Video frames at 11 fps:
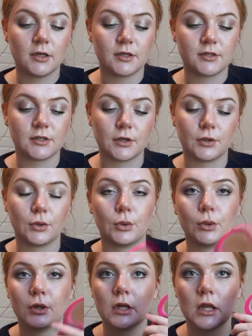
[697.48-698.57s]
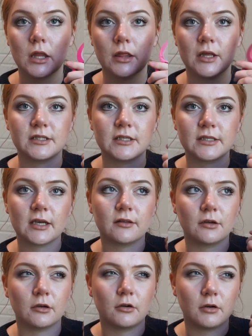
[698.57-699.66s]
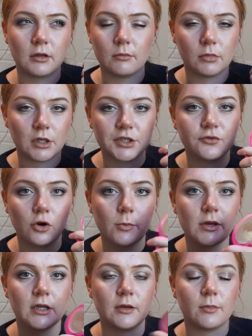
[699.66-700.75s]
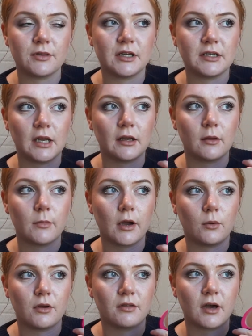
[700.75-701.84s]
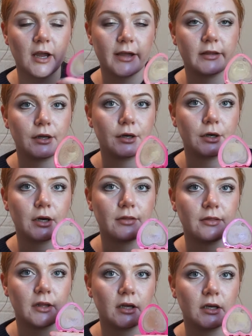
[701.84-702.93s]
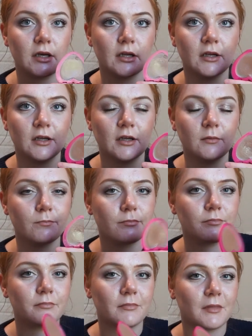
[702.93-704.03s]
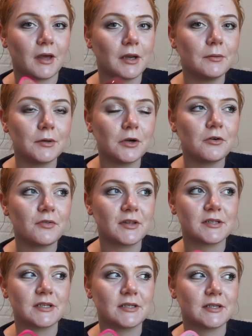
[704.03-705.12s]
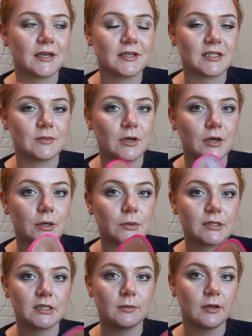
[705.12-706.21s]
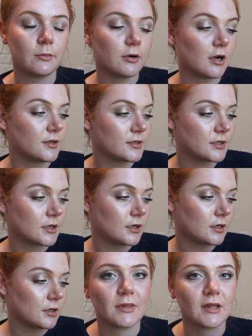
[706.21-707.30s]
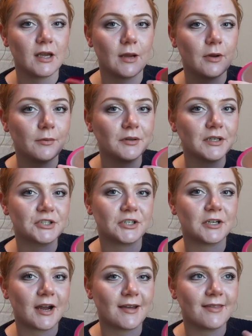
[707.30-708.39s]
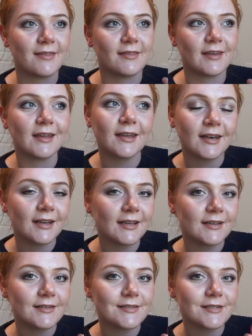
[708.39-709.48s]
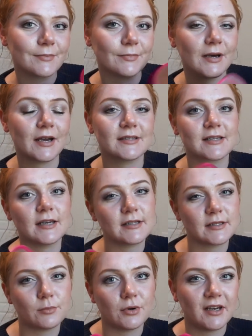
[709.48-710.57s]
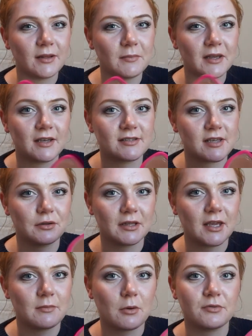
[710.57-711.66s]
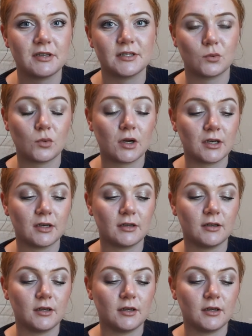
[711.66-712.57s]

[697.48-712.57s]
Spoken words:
So this is like their cream blush formula, but they did come out with a highlighter, and then I don't know if this is like supposed to be a bronzer. I'm not really sure. I think it is, but it's kind of disappointing because they only came out with this one